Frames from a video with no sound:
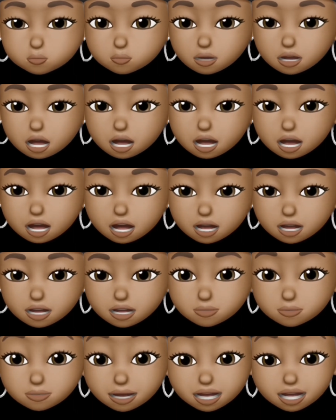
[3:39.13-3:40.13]
and my
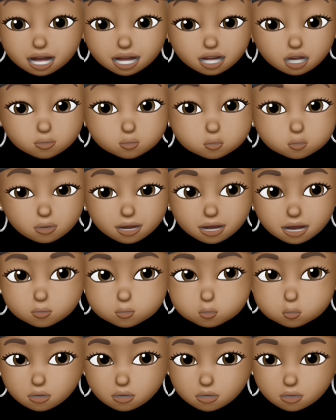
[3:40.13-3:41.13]
next break I'm going
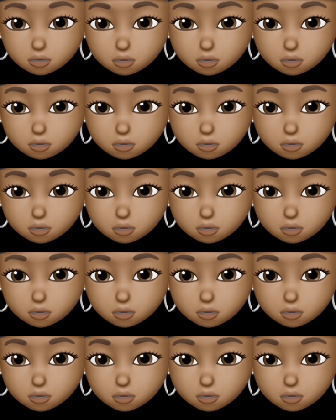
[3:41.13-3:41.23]
to